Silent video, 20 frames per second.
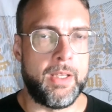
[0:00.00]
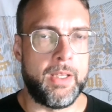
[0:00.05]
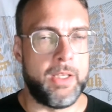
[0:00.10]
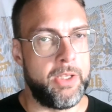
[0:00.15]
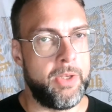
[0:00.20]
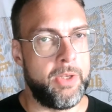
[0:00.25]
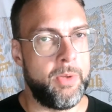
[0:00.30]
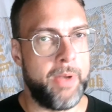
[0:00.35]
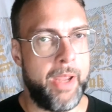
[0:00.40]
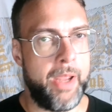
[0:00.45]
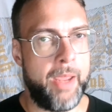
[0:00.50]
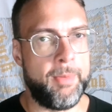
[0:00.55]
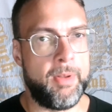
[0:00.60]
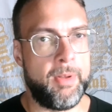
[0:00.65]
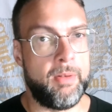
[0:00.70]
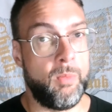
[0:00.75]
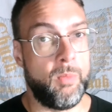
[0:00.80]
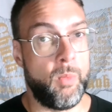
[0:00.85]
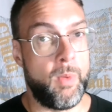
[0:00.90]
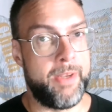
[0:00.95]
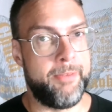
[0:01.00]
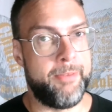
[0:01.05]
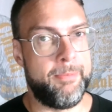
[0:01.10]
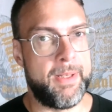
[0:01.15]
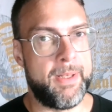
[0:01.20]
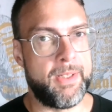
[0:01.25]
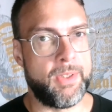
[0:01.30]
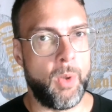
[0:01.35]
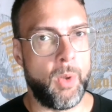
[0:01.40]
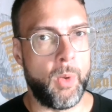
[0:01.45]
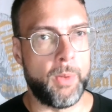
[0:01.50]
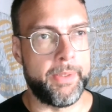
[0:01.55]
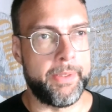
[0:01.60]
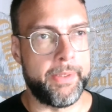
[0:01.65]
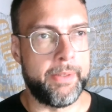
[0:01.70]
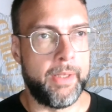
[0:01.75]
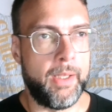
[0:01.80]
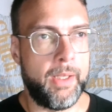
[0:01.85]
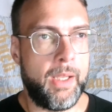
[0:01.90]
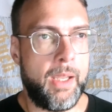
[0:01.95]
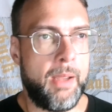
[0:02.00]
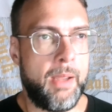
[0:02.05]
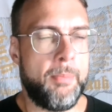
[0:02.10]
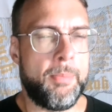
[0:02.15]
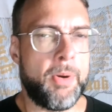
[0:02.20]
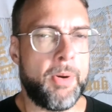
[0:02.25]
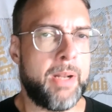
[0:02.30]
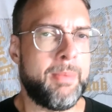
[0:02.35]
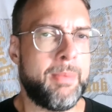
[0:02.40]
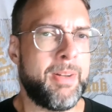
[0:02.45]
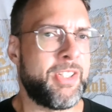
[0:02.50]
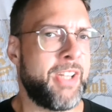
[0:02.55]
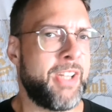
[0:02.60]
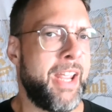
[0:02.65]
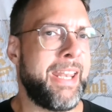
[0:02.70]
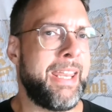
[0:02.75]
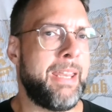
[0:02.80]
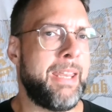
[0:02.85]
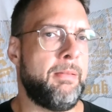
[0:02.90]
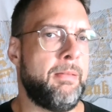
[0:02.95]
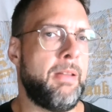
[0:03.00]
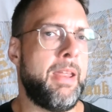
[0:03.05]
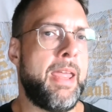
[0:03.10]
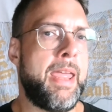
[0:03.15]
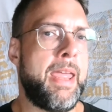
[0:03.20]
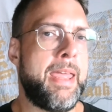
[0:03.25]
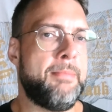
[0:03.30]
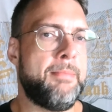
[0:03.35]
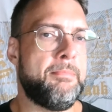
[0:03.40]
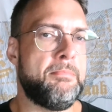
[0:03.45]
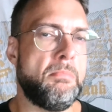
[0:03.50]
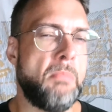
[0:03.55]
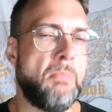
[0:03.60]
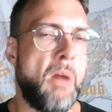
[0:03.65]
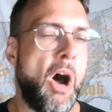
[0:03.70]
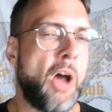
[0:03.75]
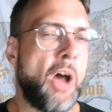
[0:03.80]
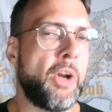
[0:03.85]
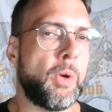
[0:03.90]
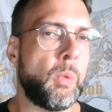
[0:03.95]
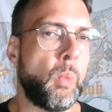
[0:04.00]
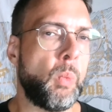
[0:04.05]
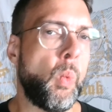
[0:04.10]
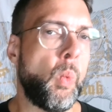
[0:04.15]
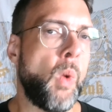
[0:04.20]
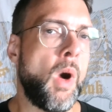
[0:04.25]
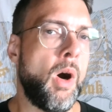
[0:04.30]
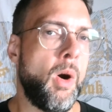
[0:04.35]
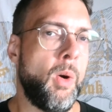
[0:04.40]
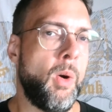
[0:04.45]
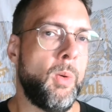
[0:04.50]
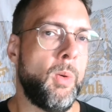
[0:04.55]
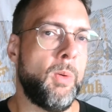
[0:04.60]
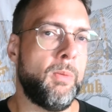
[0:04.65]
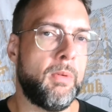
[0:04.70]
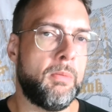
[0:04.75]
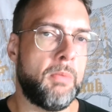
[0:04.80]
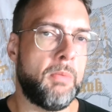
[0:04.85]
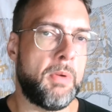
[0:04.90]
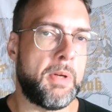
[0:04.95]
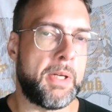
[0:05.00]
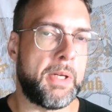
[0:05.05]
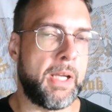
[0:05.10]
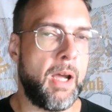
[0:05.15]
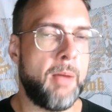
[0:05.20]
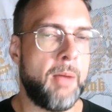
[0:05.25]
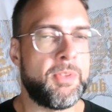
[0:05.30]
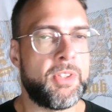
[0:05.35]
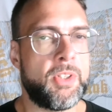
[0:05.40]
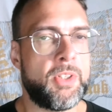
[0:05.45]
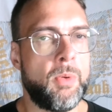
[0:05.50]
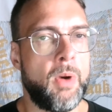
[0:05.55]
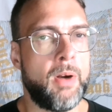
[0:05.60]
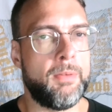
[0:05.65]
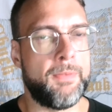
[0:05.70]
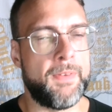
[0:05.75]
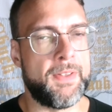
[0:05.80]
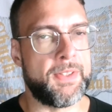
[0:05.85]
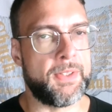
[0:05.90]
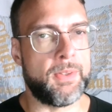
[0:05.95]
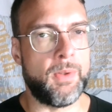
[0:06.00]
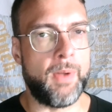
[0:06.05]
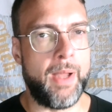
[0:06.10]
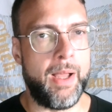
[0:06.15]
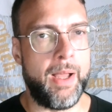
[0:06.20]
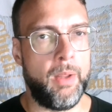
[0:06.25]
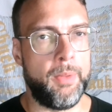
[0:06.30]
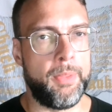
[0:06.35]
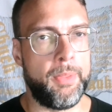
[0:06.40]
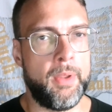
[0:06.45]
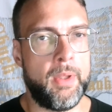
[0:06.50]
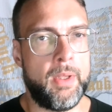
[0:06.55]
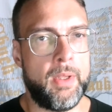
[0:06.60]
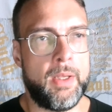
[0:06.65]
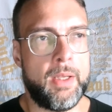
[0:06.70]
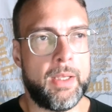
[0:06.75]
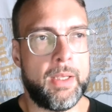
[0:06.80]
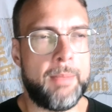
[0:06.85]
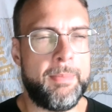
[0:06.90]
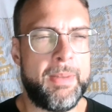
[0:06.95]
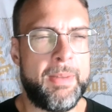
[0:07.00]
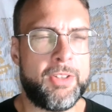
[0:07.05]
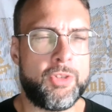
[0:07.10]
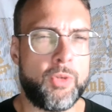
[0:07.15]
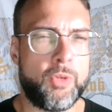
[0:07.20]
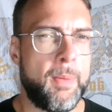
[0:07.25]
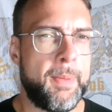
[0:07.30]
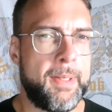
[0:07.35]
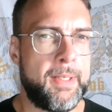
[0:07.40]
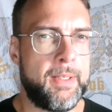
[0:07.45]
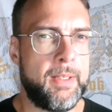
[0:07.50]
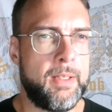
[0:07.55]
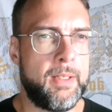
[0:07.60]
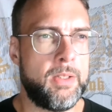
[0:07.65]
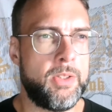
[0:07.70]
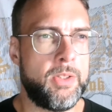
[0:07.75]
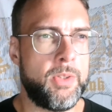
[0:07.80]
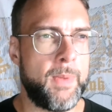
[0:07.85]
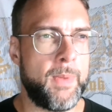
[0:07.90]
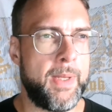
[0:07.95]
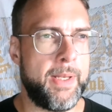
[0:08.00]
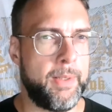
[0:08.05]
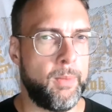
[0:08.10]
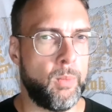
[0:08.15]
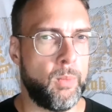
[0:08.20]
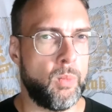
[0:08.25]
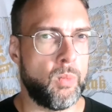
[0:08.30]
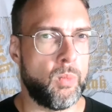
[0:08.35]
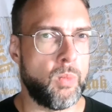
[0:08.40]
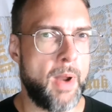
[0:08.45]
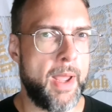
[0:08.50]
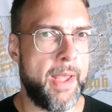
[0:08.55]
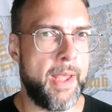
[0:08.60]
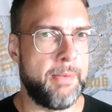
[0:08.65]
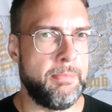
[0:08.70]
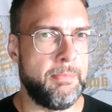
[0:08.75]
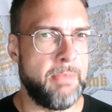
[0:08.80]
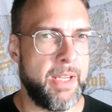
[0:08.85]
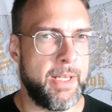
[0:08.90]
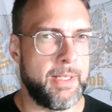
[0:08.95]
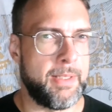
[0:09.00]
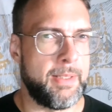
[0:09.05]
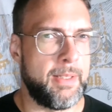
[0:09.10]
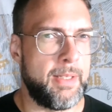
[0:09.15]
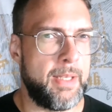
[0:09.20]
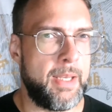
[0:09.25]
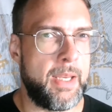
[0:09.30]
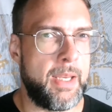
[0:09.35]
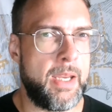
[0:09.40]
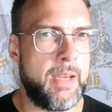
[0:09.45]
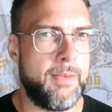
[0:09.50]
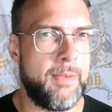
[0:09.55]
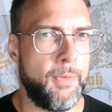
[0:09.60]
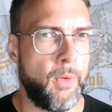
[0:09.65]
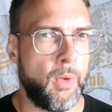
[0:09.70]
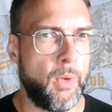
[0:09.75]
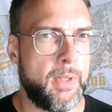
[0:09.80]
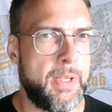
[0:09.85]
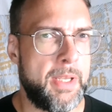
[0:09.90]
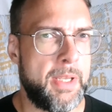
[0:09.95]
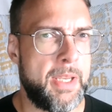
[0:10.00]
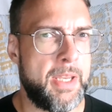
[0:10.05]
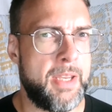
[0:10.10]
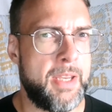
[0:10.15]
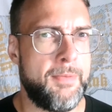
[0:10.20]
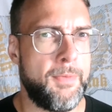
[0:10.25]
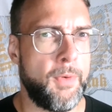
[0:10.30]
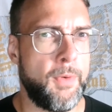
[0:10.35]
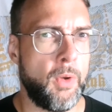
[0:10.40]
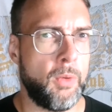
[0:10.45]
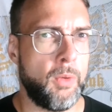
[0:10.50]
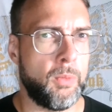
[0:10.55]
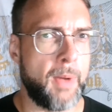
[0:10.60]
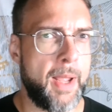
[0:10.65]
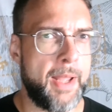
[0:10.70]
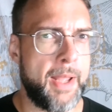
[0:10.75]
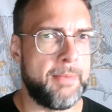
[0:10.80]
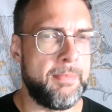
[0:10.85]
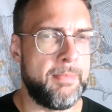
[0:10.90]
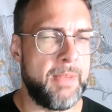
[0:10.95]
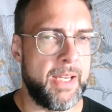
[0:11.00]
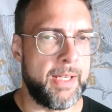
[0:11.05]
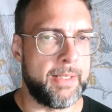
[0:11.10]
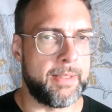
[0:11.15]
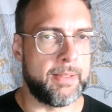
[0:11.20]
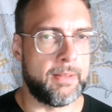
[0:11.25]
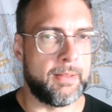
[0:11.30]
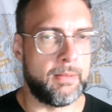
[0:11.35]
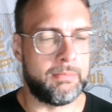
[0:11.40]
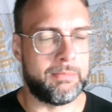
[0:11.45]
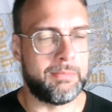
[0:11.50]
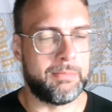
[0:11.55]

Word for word: You name it, we've been told it. Pretty much any modern woe when it comes to our physical health can be attributed to eating red meat. Evil, evil red meat.